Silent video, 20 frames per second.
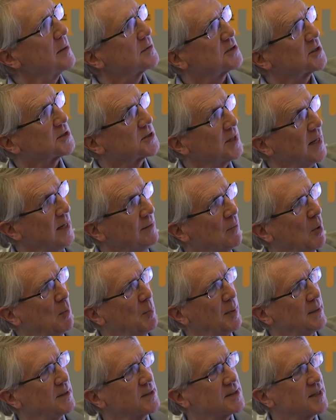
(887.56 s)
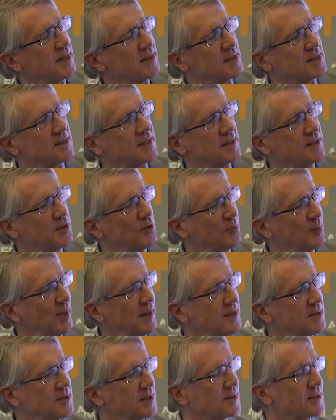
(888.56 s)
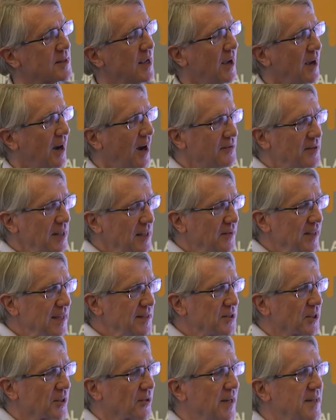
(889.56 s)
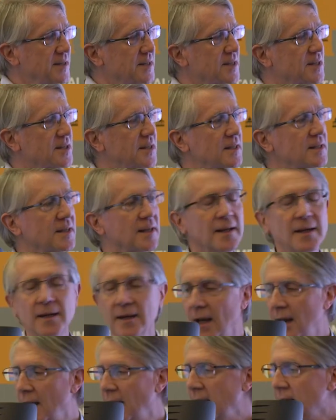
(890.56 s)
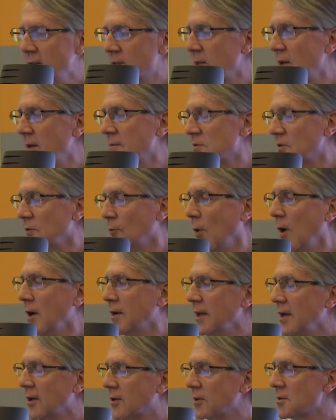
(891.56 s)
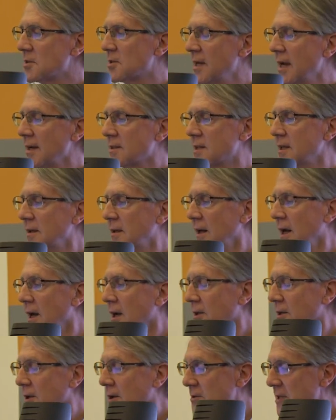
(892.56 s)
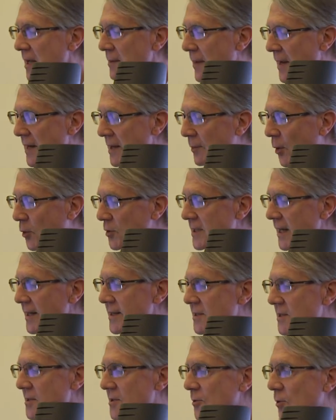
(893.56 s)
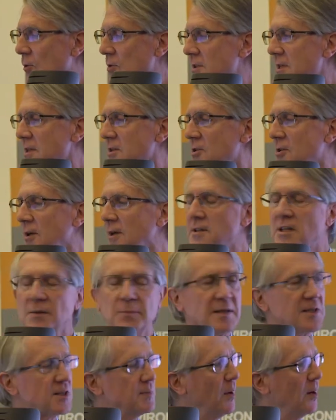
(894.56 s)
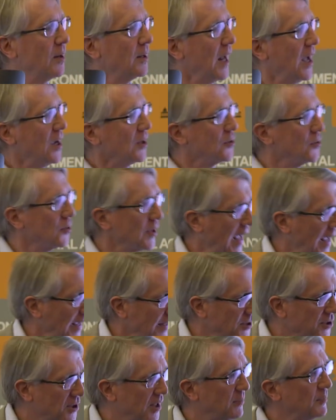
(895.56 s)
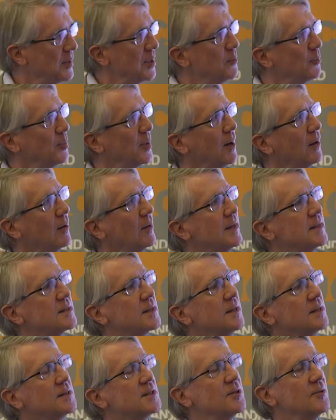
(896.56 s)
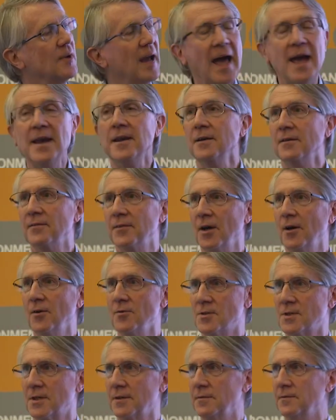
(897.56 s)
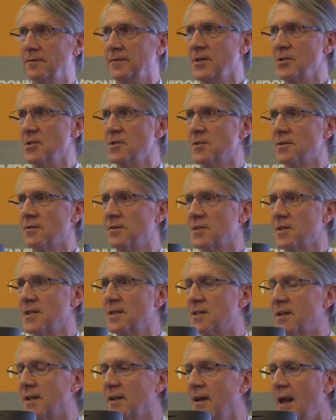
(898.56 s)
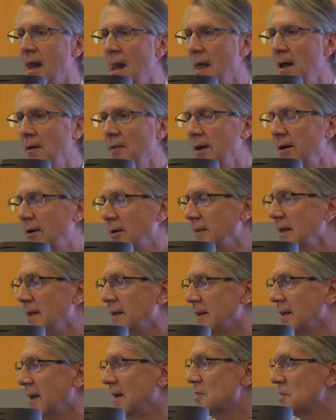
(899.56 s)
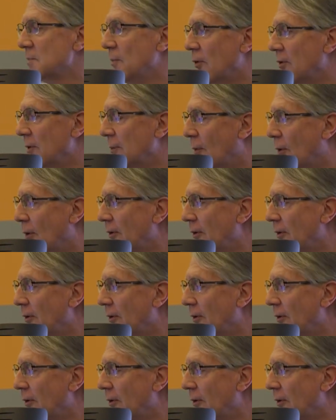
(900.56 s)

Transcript: sustainable mobility to city of places. I think the integrated city, in terms of working cross-sector, using many more data sources, trying to be smart, could actually be applied to any of those different visions of the city. And there I think it's more and